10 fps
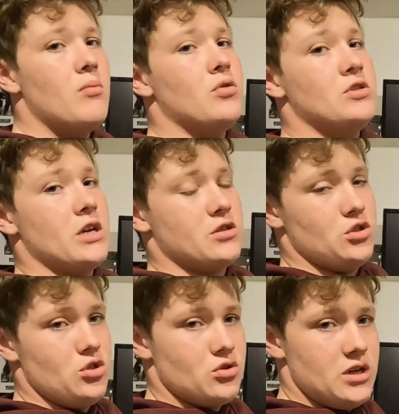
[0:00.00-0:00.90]

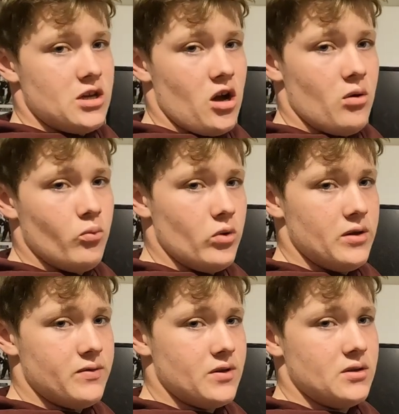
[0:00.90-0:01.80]
Projectors usually come
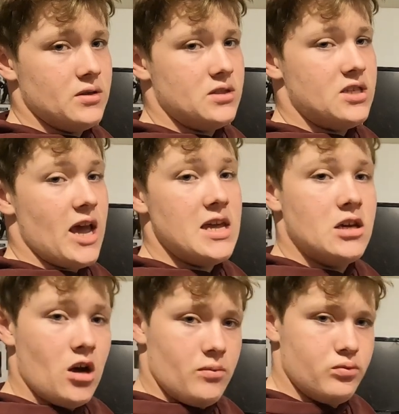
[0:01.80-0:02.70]
with
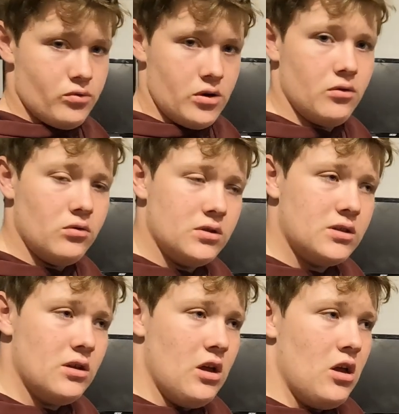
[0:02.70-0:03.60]
take-up
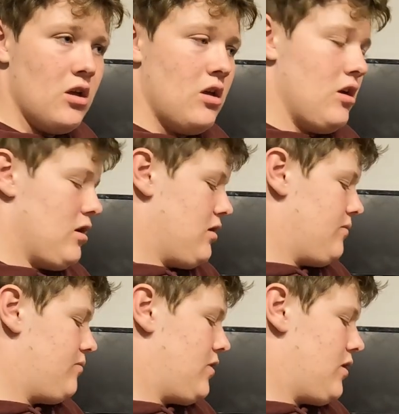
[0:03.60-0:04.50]
reels,
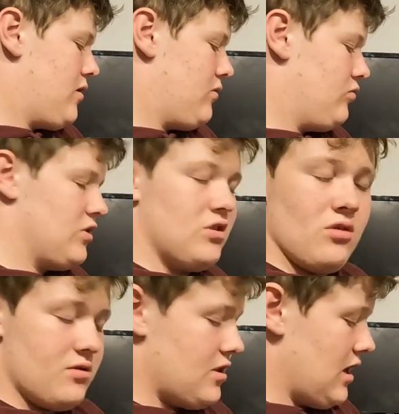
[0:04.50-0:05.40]
which are
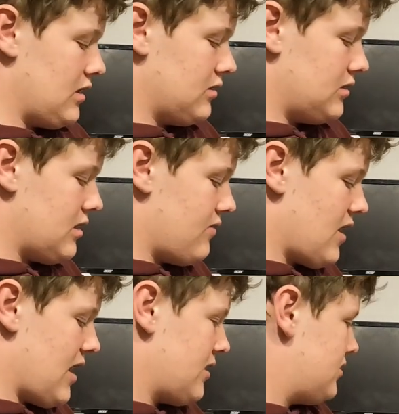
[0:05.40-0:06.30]
the things
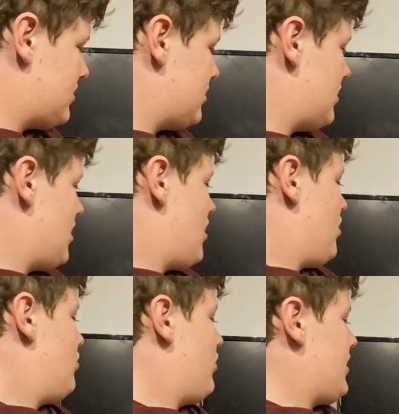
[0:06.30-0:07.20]
that
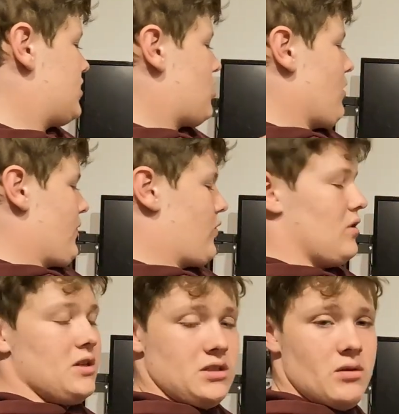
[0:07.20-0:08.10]
when it's going through
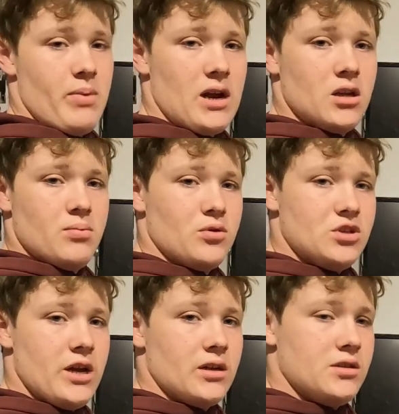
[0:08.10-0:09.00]
and it's at the back of the
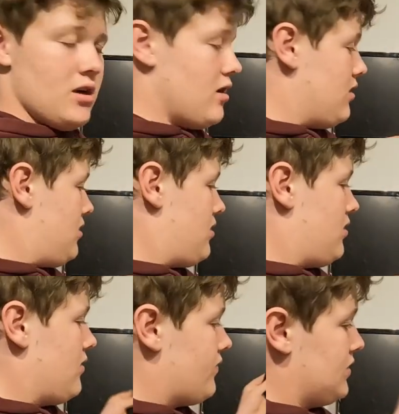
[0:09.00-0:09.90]
projector,
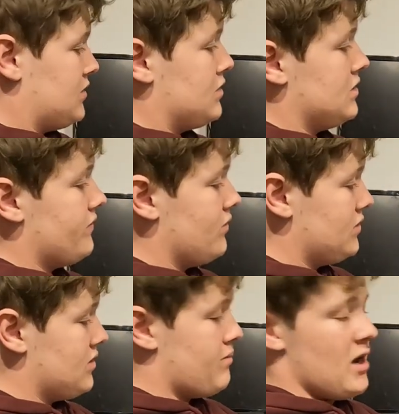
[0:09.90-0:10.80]
for instance, if it
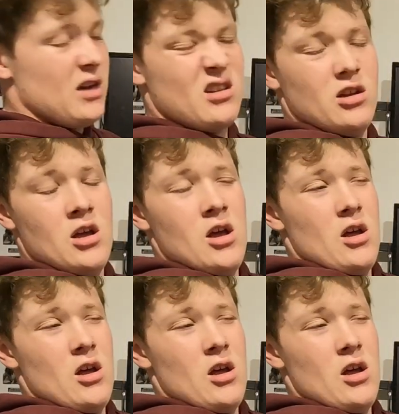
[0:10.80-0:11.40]
was in the back,